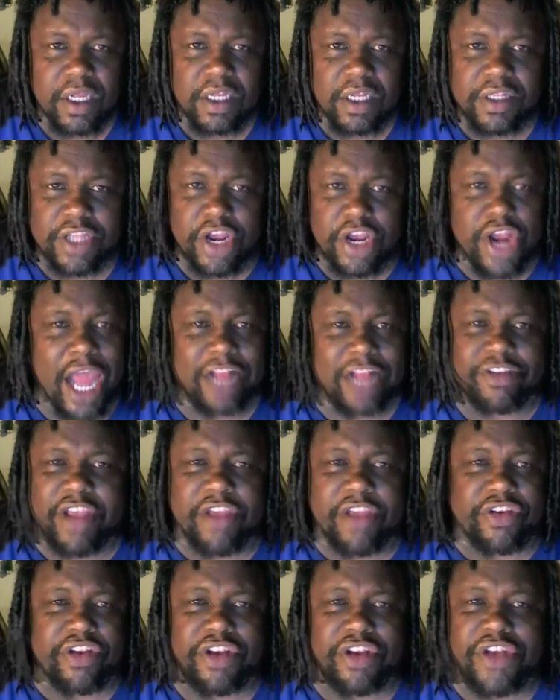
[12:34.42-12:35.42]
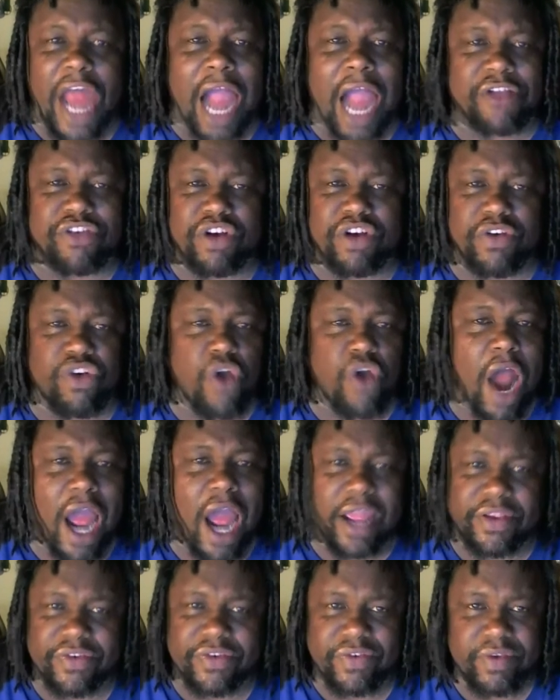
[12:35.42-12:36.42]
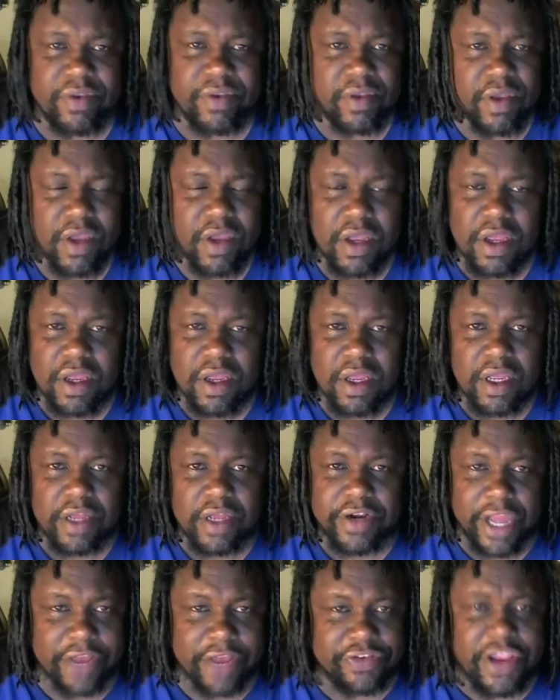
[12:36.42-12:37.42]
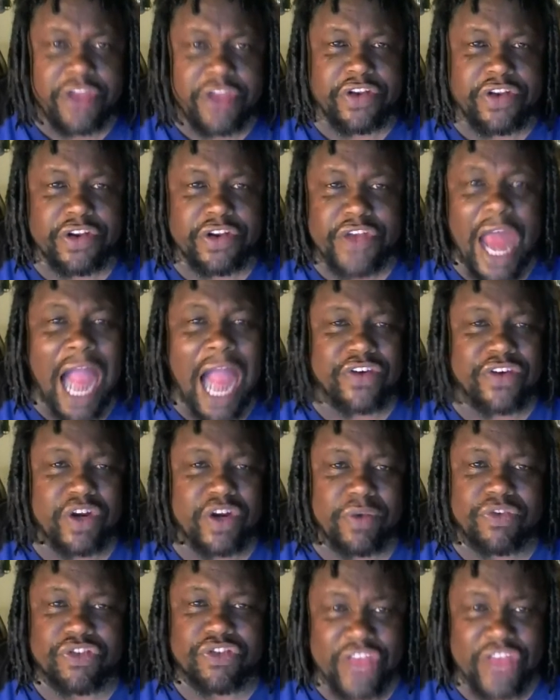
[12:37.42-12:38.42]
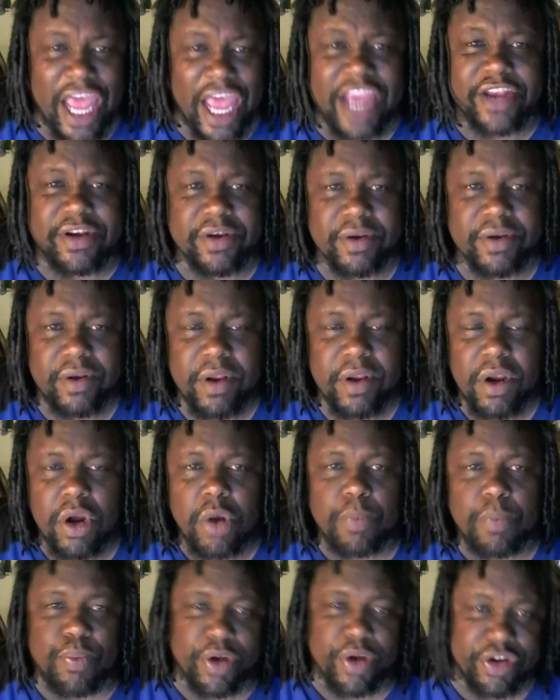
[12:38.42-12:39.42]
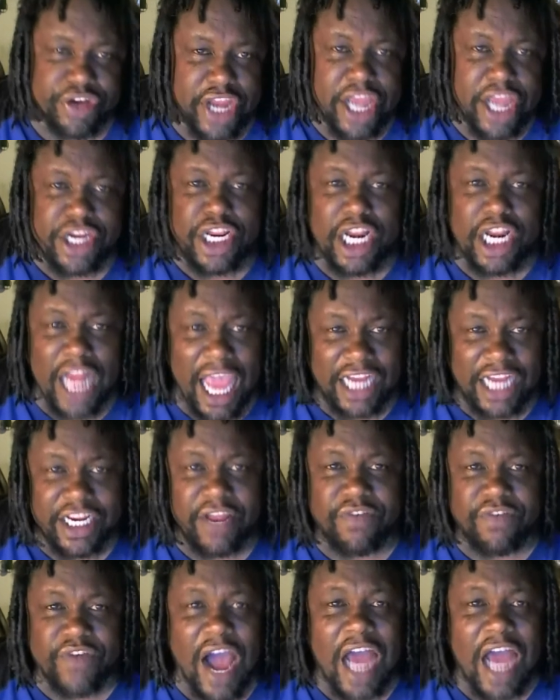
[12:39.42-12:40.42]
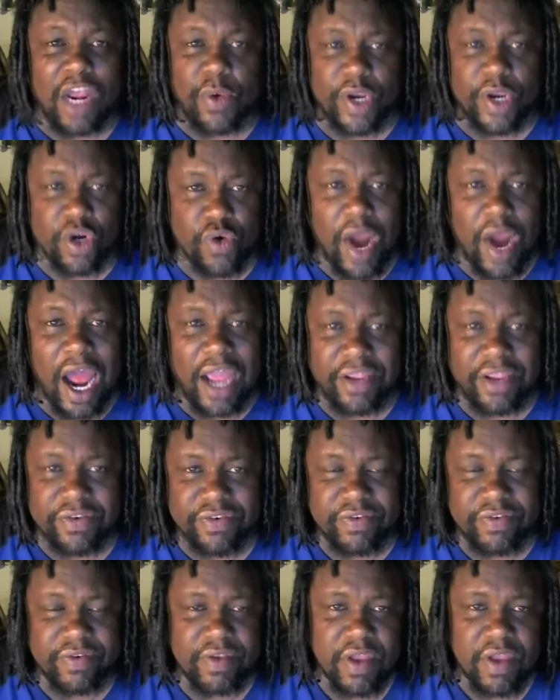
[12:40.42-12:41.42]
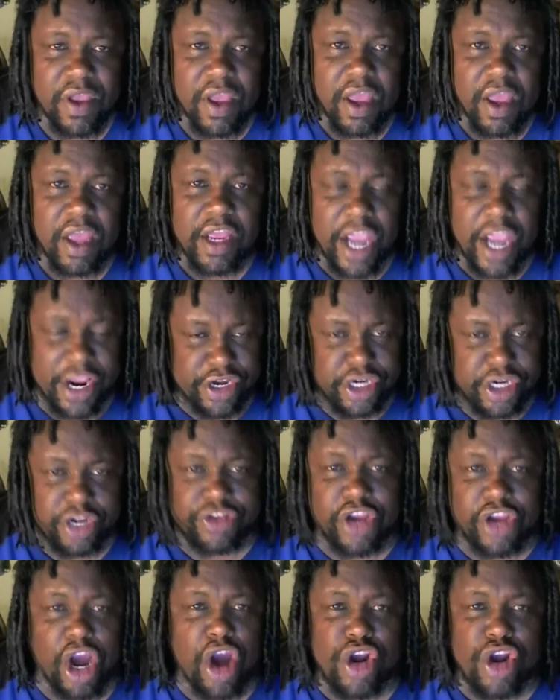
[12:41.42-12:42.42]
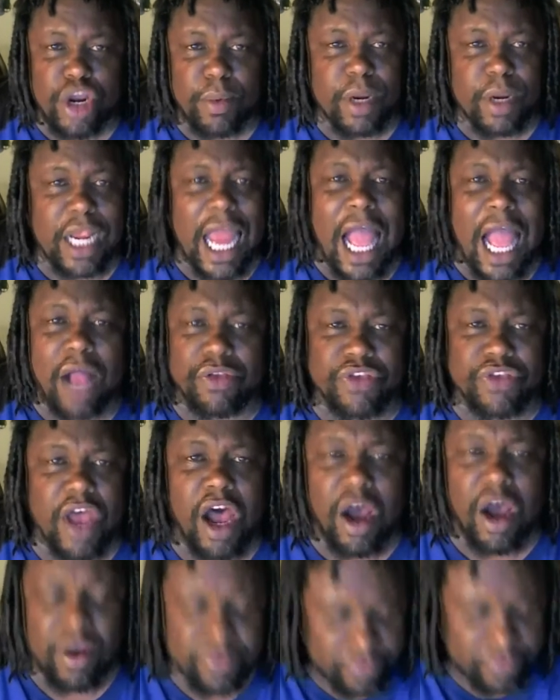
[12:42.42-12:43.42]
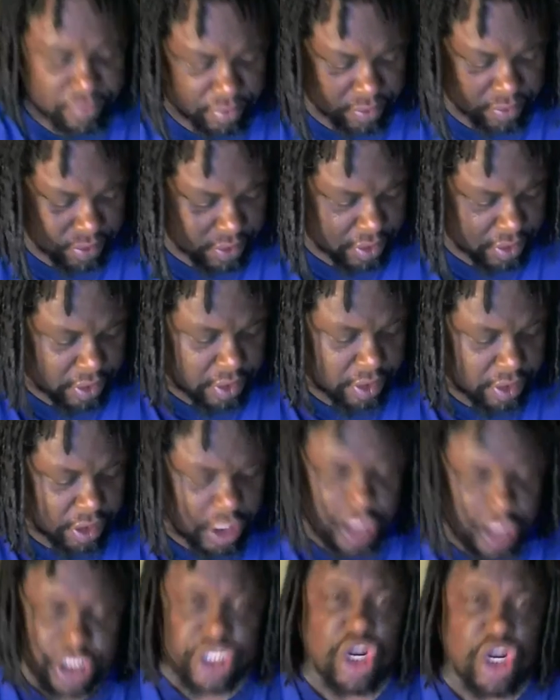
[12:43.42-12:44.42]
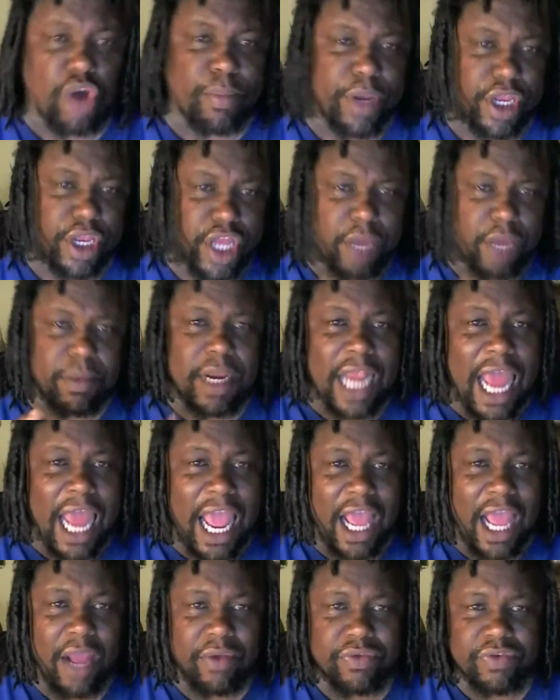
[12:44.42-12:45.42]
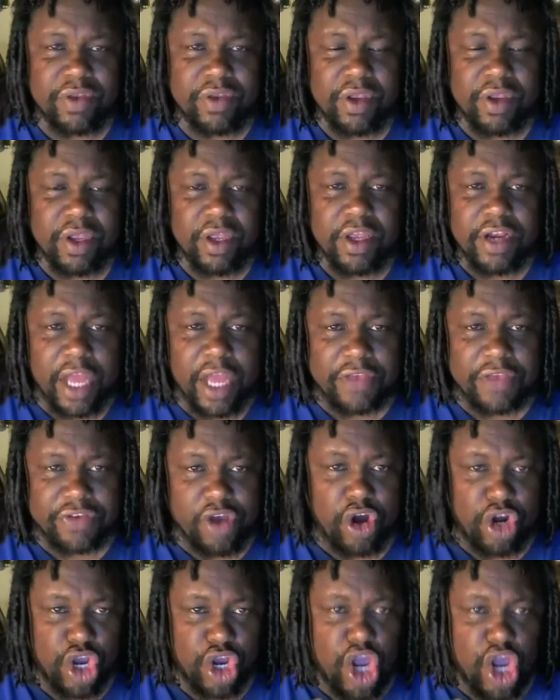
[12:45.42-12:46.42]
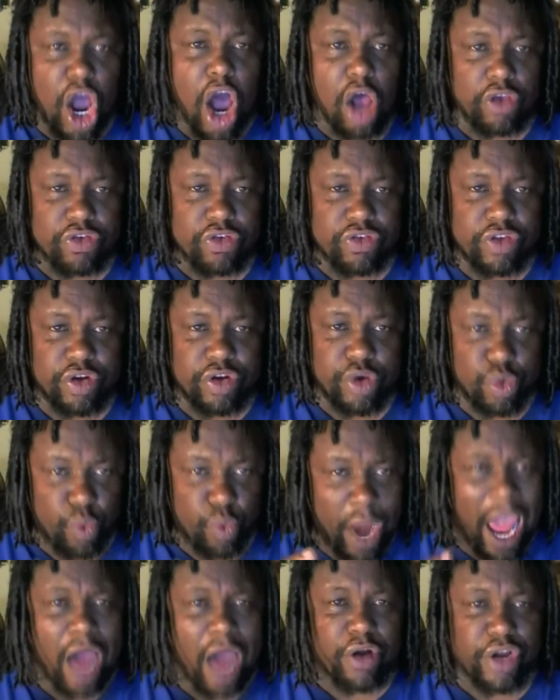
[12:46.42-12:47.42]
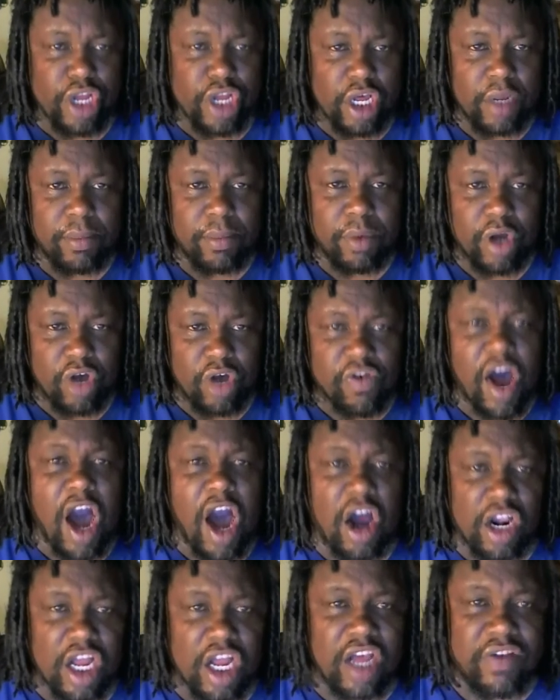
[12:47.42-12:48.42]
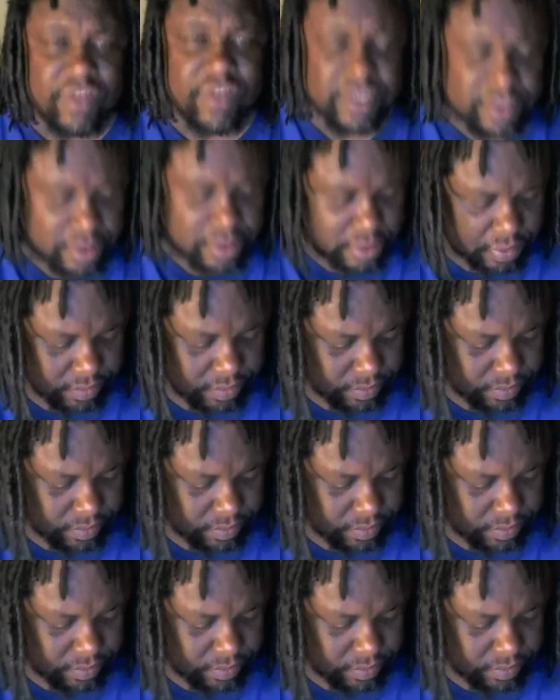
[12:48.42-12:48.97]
They're not teaching the doctrine of Christ. They teaching the doctrine of Satan, pretending like they following Christ. They need to turn them clowns off. Because it's going to be them clowns that's going to cause the roundup of all of us.